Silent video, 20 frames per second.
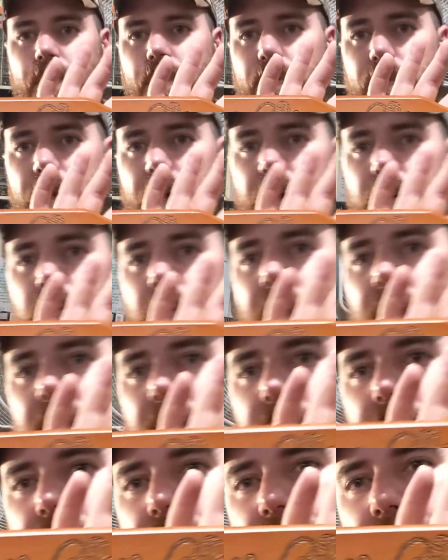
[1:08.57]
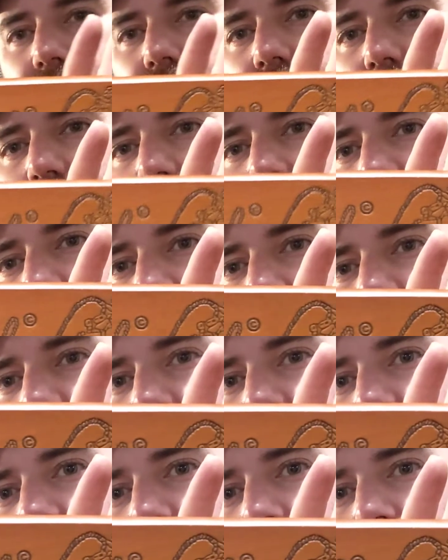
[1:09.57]
Red Ryder. As you can
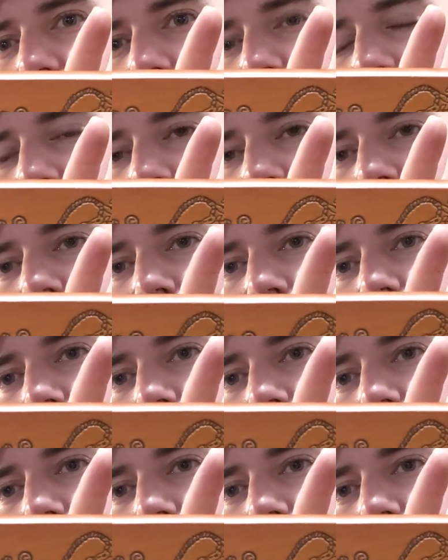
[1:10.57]
see there,